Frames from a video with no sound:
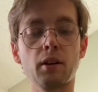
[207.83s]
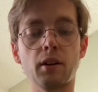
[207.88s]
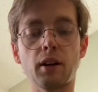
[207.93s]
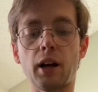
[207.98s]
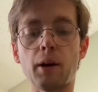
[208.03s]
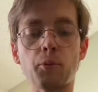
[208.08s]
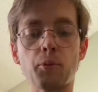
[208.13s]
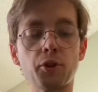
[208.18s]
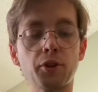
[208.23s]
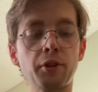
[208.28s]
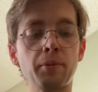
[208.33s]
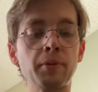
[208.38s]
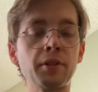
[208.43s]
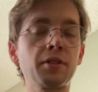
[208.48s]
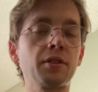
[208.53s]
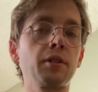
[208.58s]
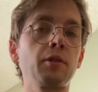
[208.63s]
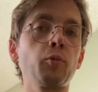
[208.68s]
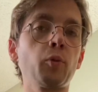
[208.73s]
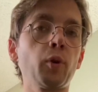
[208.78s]
I'm only
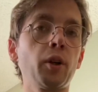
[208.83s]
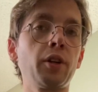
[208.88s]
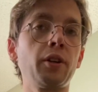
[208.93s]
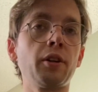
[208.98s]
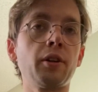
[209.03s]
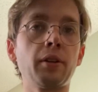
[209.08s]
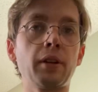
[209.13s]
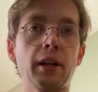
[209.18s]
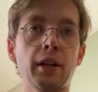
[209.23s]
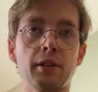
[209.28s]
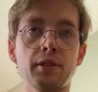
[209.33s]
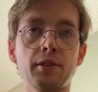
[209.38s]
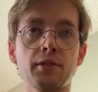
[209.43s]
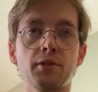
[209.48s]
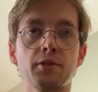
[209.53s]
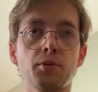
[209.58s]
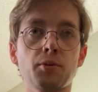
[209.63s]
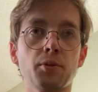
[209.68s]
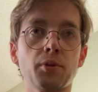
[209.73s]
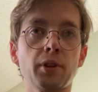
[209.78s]
missing 1 note out of this
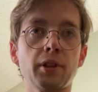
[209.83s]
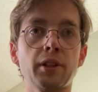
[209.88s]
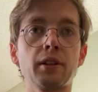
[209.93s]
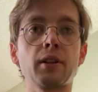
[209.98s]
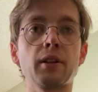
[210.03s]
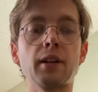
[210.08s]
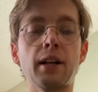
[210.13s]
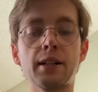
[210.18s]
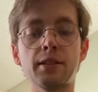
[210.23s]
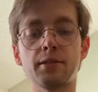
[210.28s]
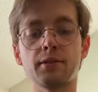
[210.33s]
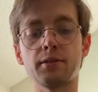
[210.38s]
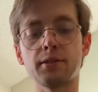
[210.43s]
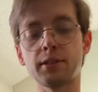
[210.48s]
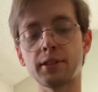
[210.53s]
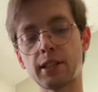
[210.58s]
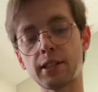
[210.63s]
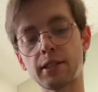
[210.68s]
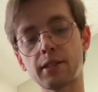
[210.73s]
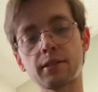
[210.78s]
chord in the classical
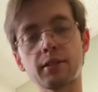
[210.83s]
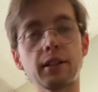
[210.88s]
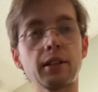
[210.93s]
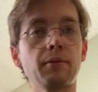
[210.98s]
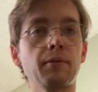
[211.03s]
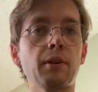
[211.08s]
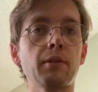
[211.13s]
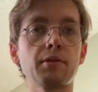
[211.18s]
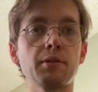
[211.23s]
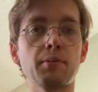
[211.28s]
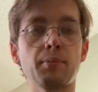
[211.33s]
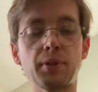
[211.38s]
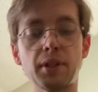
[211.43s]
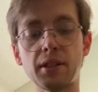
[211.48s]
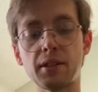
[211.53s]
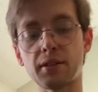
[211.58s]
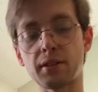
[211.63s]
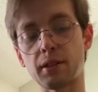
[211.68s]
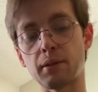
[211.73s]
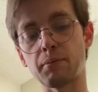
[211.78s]
sense. Like if I was to play
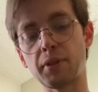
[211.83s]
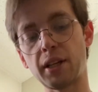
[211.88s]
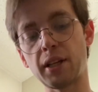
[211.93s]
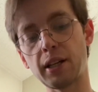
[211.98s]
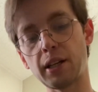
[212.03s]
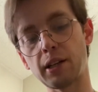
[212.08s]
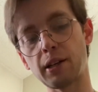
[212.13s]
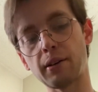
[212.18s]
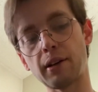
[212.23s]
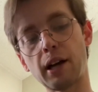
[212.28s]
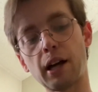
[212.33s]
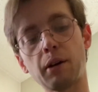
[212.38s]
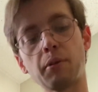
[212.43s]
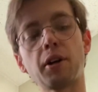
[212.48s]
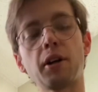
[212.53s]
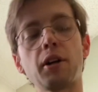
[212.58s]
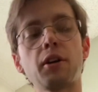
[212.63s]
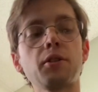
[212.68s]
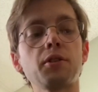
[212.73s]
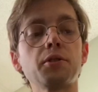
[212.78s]
this on piano, I would
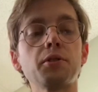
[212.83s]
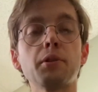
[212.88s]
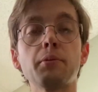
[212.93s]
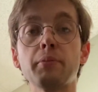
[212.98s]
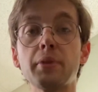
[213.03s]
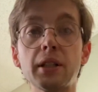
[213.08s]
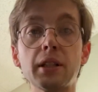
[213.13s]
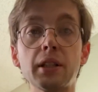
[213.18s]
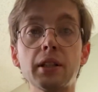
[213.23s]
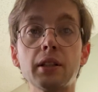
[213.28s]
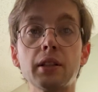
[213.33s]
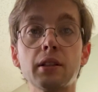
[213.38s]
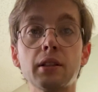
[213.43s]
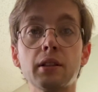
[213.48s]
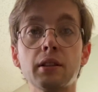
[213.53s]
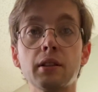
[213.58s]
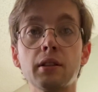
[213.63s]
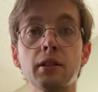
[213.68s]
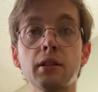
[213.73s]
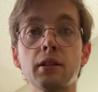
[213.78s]
include a B,
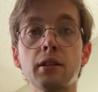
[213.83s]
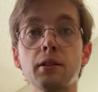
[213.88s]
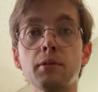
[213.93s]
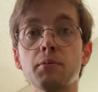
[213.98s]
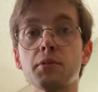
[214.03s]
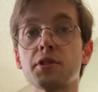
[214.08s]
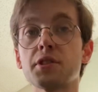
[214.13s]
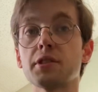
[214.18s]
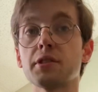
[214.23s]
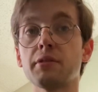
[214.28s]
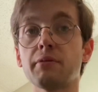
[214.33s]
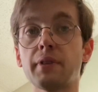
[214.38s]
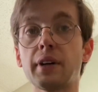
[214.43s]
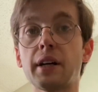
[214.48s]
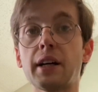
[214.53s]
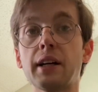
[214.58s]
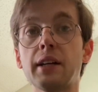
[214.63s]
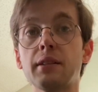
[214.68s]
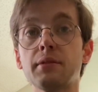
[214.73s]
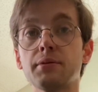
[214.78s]
which is the
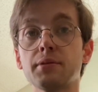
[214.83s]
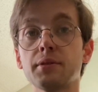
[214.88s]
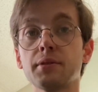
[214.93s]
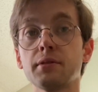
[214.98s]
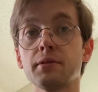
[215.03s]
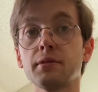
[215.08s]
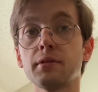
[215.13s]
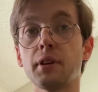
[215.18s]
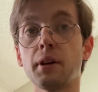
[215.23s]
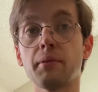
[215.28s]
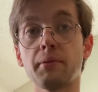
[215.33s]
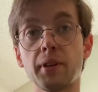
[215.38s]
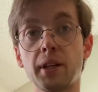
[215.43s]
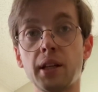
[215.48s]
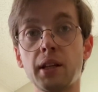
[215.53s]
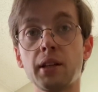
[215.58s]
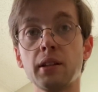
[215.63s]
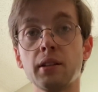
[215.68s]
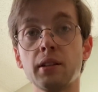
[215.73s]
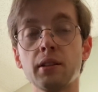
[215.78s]
5 of E.